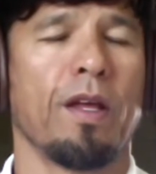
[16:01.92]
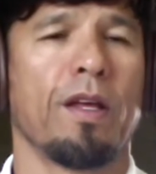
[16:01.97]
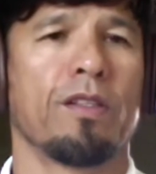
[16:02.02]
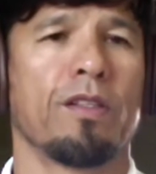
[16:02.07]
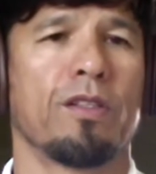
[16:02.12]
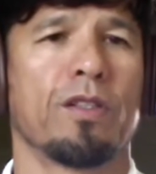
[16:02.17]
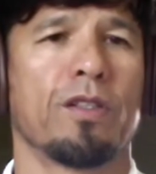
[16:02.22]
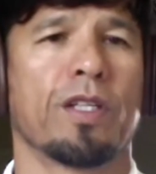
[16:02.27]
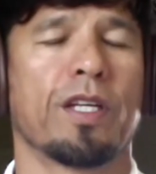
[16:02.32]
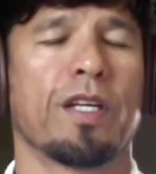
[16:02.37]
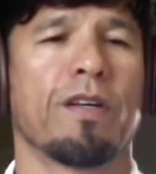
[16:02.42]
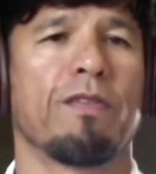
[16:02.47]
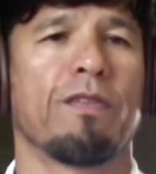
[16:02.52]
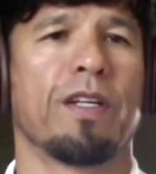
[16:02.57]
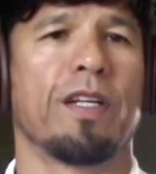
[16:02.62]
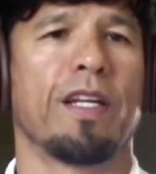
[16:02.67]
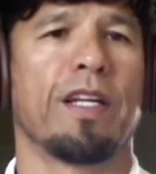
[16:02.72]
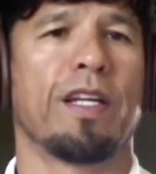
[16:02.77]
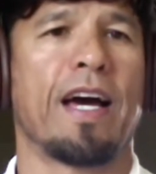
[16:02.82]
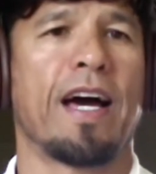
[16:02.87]
to give
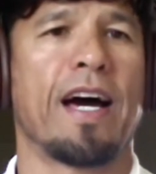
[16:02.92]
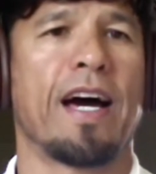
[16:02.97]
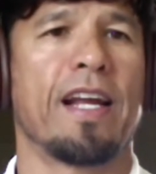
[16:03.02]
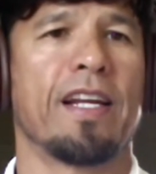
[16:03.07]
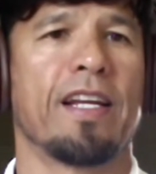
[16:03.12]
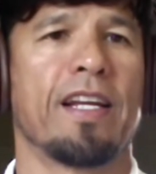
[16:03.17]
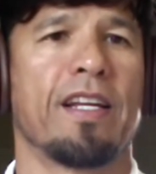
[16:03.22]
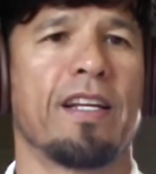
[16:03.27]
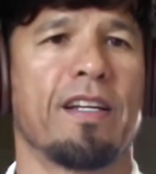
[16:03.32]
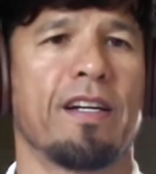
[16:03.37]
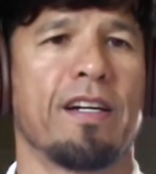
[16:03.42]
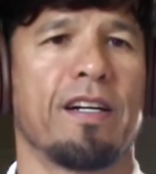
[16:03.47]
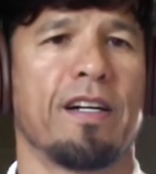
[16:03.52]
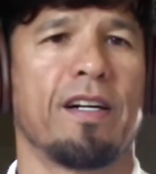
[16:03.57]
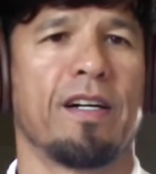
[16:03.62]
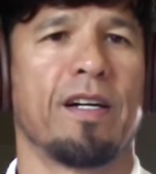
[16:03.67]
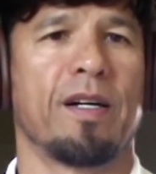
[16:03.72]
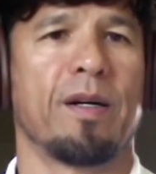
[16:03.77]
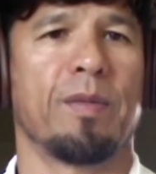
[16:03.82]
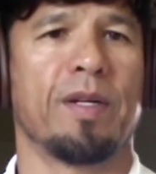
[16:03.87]
an added
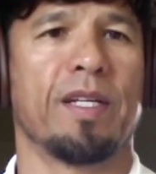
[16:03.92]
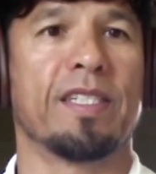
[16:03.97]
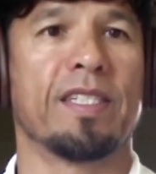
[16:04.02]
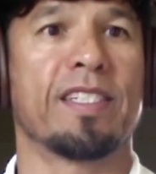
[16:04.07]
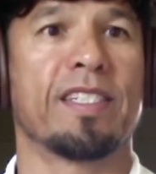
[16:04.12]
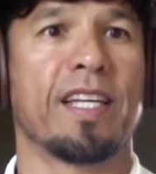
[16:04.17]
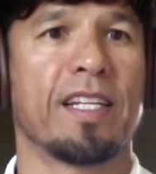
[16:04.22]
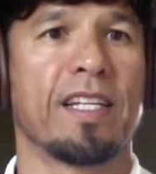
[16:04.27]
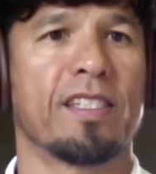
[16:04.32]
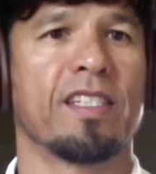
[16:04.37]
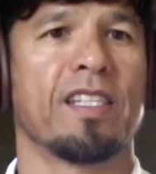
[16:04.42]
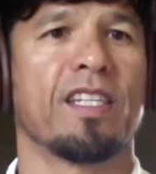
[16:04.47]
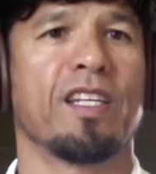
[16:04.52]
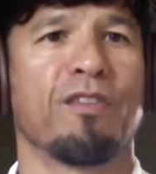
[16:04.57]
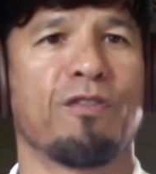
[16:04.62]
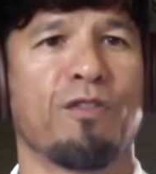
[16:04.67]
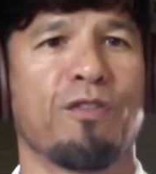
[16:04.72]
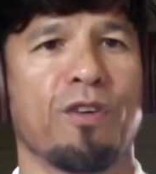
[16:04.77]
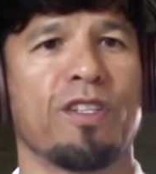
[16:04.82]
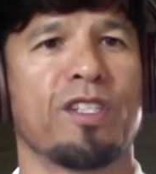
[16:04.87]
um, intensity
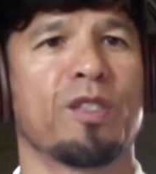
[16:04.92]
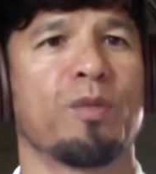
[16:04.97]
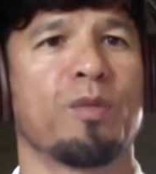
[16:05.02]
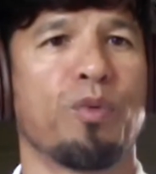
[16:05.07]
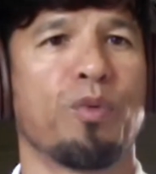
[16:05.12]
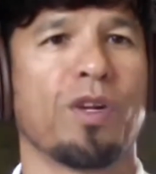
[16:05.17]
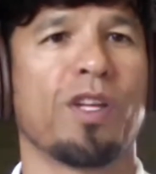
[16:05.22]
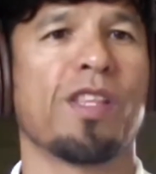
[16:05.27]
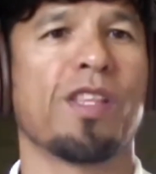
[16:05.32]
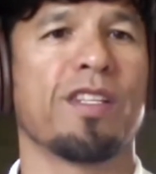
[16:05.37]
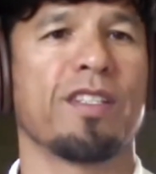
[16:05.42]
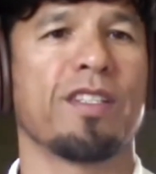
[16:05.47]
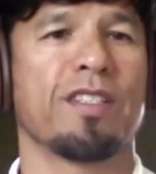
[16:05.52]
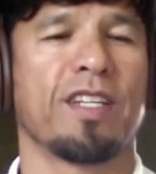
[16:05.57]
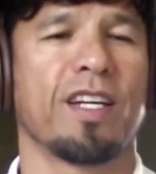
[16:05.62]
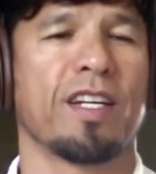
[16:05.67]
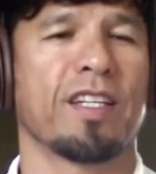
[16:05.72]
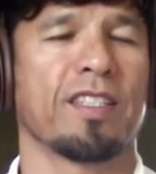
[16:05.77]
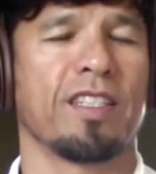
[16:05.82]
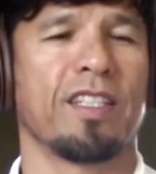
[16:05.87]
for this breathing
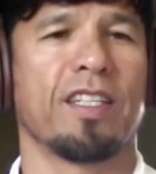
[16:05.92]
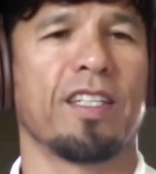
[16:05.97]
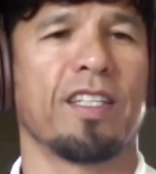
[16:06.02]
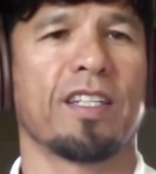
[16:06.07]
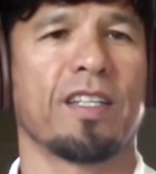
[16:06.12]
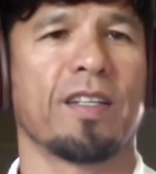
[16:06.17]
technique.